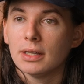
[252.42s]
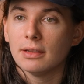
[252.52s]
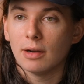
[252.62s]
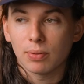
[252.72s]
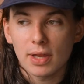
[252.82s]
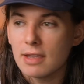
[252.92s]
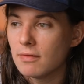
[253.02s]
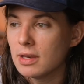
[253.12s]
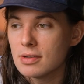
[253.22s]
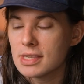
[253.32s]
There are plenty of
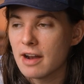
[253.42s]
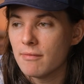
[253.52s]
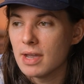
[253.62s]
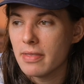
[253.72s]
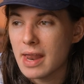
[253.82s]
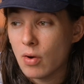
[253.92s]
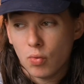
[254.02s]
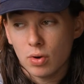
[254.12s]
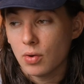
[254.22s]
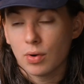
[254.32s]
videos that I made that I
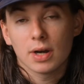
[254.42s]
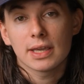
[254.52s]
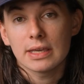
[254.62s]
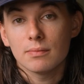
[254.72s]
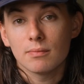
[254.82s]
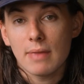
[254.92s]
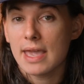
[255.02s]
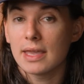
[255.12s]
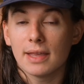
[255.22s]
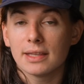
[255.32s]
wouldn't want to keep
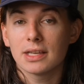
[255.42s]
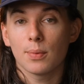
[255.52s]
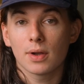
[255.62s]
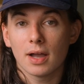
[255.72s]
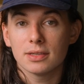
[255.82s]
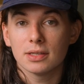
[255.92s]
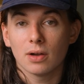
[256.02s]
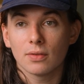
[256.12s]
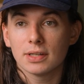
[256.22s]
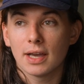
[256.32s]
making that type of content
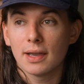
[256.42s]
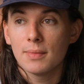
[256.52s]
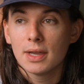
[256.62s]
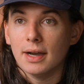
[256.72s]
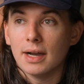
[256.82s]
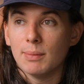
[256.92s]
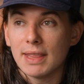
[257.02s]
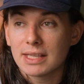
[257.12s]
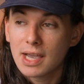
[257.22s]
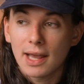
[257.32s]
all the time. And
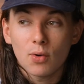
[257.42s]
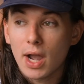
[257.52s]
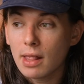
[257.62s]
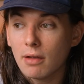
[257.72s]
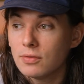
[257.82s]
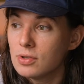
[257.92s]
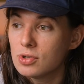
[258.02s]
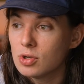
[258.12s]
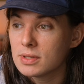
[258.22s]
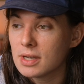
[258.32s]
that's kind of why I love
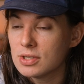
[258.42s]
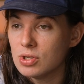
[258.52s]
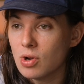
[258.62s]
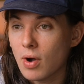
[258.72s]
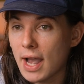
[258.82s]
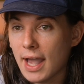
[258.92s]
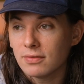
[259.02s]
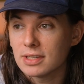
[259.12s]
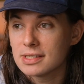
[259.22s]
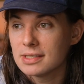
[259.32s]
YouTube, is because you don't have
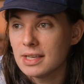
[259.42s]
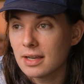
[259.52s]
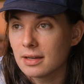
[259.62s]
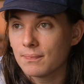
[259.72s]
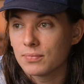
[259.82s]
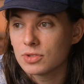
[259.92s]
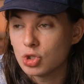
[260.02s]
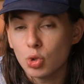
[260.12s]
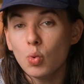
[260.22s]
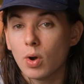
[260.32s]
to stick
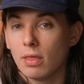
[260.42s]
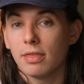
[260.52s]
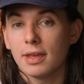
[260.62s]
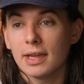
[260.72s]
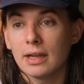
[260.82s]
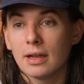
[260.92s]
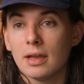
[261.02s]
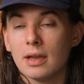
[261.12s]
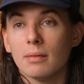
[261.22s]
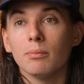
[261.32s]
to one thing.
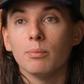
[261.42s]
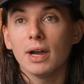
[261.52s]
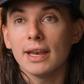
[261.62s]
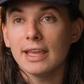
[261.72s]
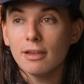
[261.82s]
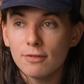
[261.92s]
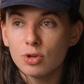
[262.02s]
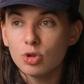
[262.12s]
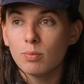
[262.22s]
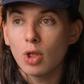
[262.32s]
But if you
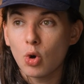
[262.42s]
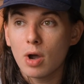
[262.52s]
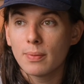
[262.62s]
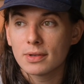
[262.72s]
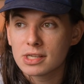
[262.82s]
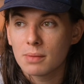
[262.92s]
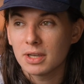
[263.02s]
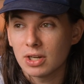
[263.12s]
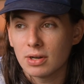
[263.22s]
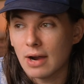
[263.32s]
do blow up on
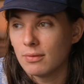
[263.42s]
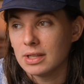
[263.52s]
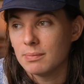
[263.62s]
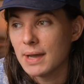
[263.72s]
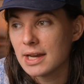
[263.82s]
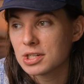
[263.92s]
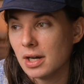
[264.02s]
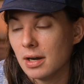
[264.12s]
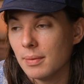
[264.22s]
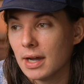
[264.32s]
something you're not really
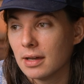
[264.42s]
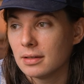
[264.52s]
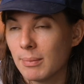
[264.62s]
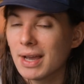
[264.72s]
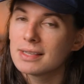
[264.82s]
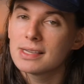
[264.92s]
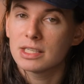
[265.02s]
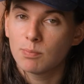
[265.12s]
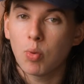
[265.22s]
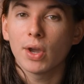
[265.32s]
passionate about, I'm not going to say
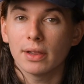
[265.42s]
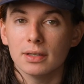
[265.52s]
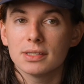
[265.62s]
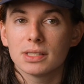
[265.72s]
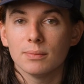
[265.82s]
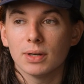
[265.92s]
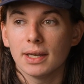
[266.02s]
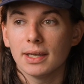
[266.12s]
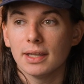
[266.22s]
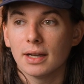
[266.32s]
it's pointless,
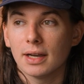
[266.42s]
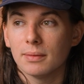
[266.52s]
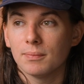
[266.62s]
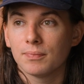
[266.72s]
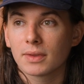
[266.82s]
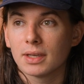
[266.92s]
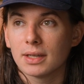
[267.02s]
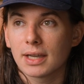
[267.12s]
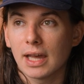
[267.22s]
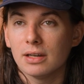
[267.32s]
but it
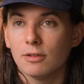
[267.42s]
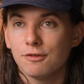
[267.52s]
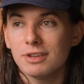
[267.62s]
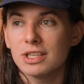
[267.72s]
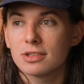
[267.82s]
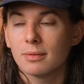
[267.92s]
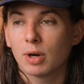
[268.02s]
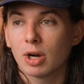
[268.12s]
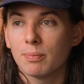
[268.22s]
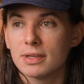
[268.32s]
kind of defeats the
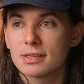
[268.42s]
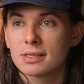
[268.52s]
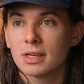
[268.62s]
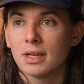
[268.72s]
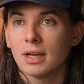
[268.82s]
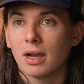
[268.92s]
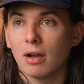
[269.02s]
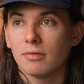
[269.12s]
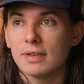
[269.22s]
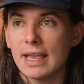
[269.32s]
purpose
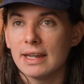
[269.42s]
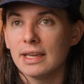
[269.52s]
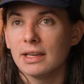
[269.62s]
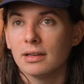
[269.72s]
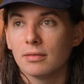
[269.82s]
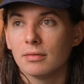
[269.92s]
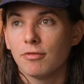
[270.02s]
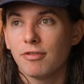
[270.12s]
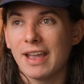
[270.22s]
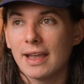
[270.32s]
of gaining
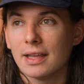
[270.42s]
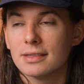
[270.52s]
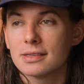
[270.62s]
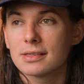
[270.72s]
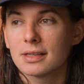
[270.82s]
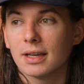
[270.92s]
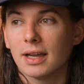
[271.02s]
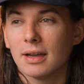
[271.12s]
fans.